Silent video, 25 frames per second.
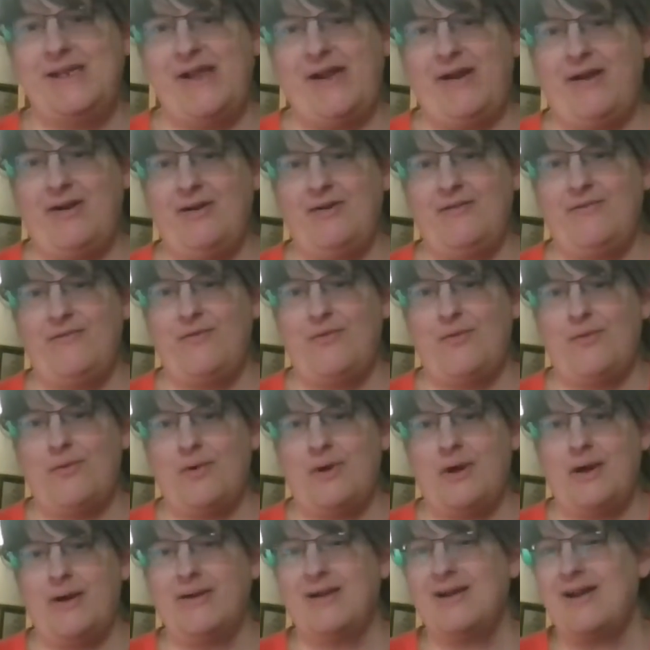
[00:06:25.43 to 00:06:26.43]
cared
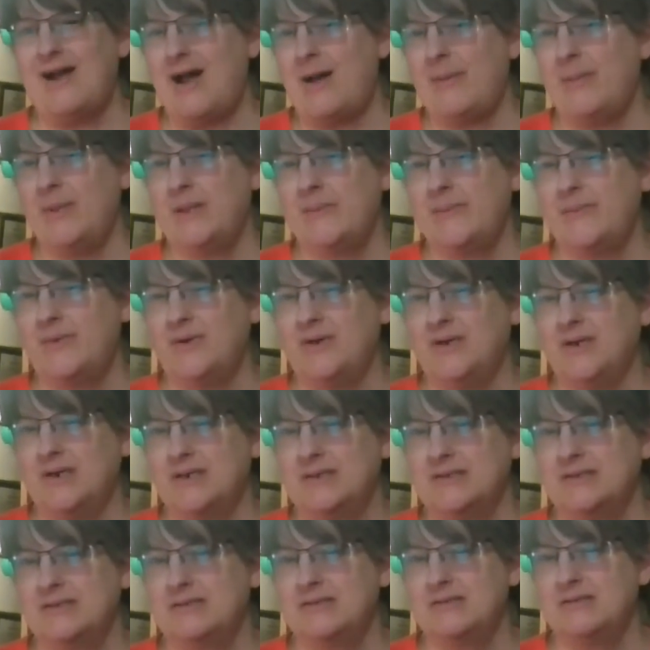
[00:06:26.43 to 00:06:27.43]
for comic
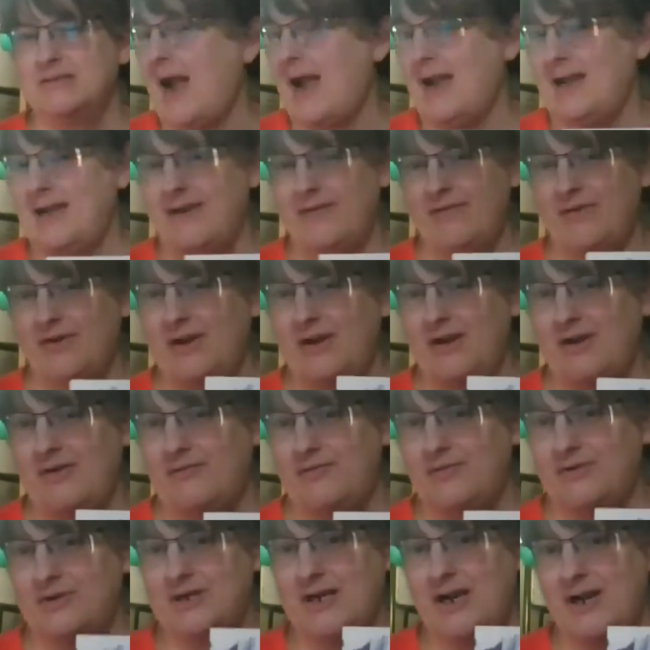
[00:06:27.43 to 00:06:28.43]
books. I never cared
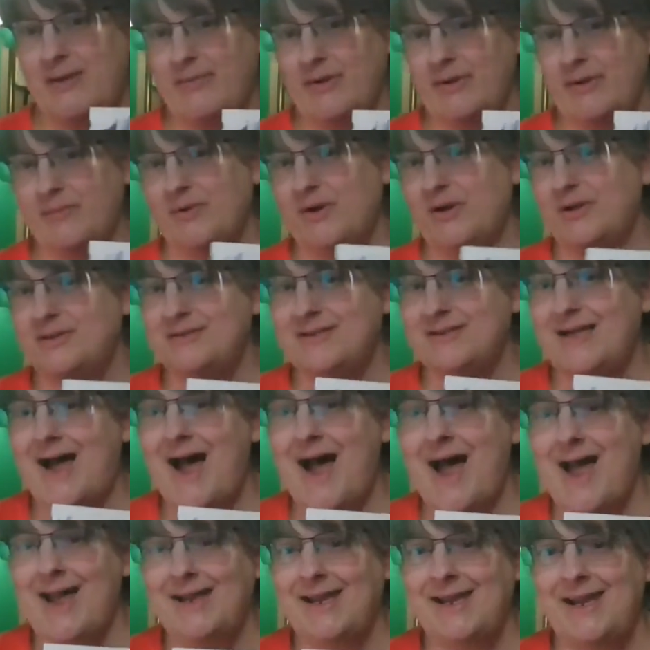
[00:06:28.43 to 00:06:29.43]
for comic books.
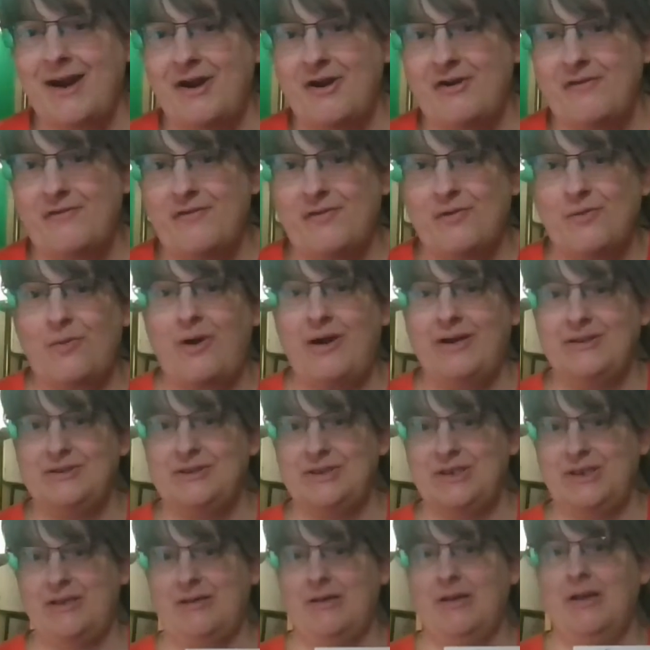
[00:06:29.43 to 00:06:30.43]
I cared for
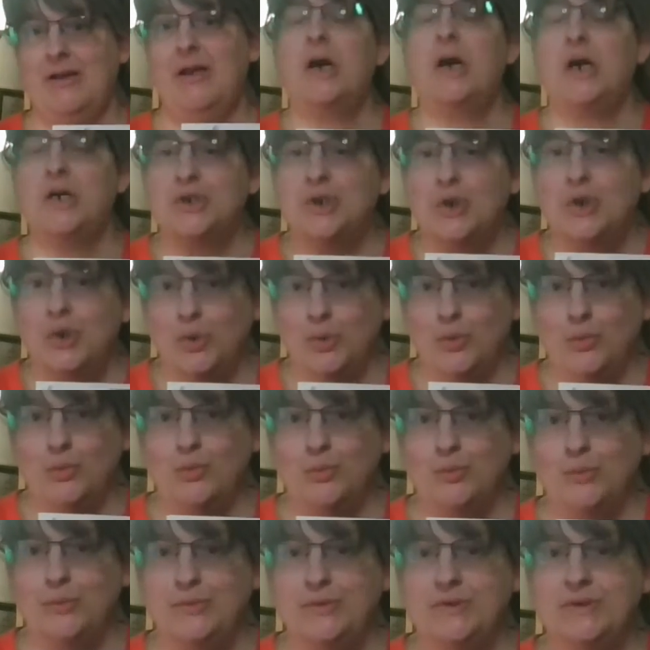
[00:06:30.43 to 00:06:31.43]
watching
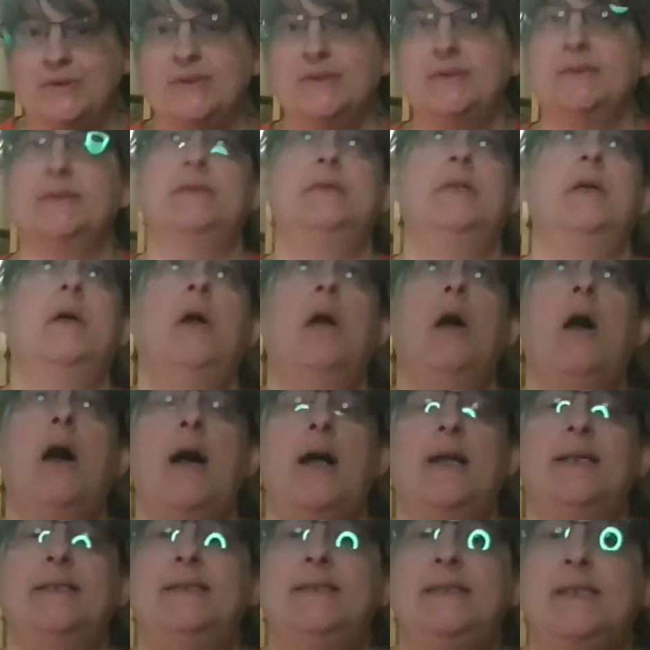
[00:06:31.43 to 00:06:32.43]
cartoons on